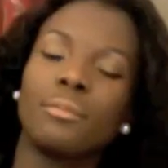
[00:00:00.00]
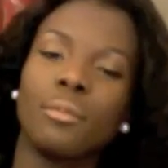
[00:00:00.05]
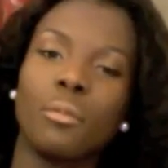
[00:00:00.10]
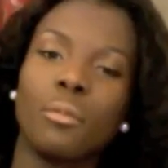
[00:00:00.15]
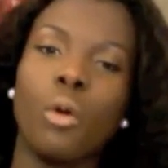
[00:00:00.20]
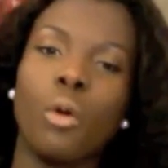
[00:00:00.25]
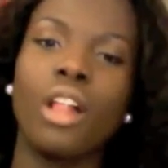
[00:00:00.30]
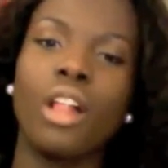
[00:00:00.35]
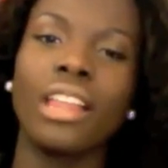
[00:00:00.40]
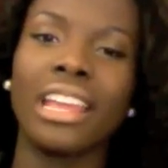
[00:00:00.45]

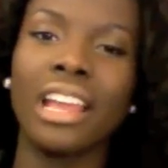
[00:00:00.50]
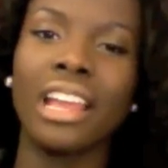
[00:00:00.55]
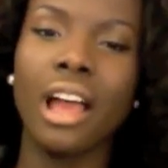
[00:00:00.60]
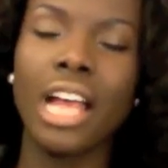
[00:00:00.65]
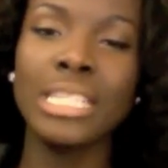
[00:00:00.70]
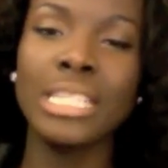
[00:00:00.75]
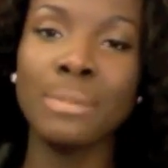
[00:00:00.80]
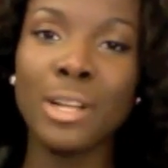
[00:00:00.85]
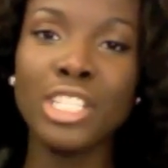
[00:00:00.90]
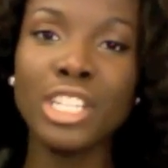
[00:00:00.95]
Well, like,
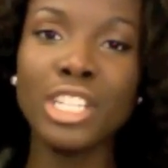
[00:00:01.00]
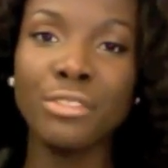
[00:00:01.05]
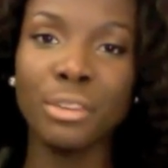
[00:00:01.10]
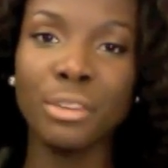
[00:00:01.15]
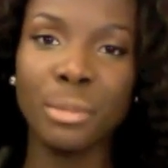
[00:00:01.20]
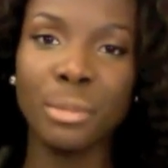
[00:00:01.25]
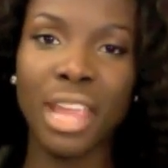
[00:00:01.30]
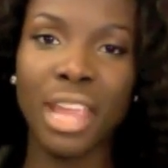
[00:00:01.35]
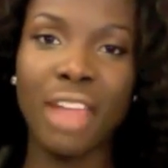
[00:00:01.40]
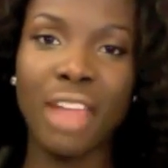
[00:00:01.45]
especially
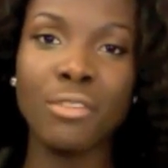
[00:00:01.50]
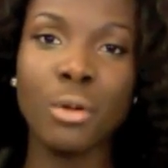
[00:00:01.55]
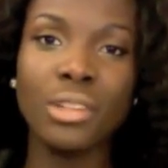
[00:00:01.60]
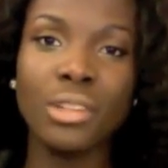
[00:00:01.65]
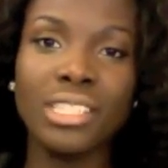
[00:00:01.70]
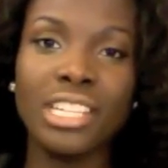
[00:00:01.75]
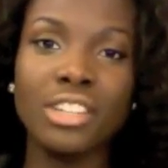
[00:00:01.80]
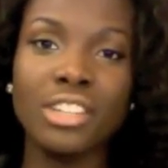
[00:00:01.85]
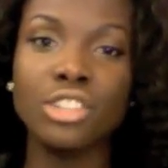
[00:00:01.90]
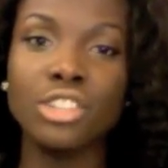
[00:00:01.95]
for me, I've
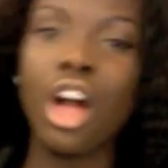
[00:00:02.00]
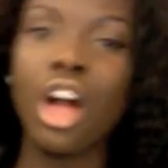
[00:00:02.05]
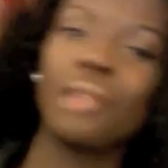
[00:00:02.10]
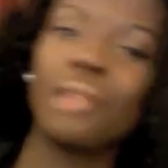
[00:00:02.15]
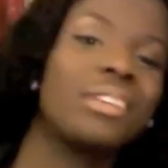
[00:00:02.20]
noticed the interlock